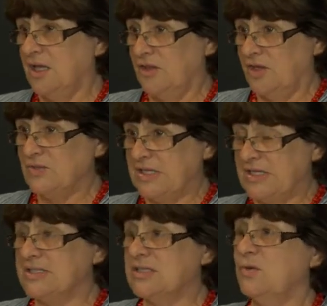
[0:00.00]
Those
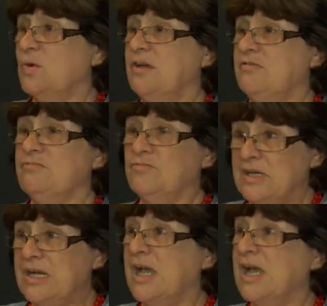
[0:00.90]
kids who are
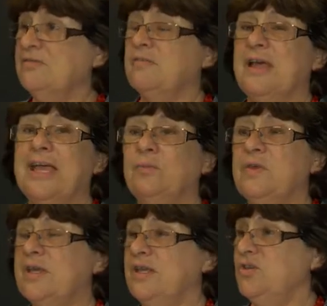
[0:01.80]
really high flying
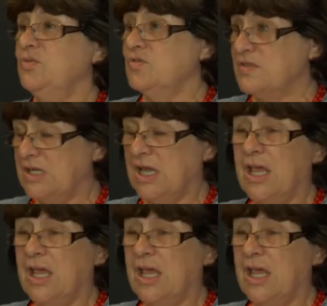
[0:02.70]
with their numeracy,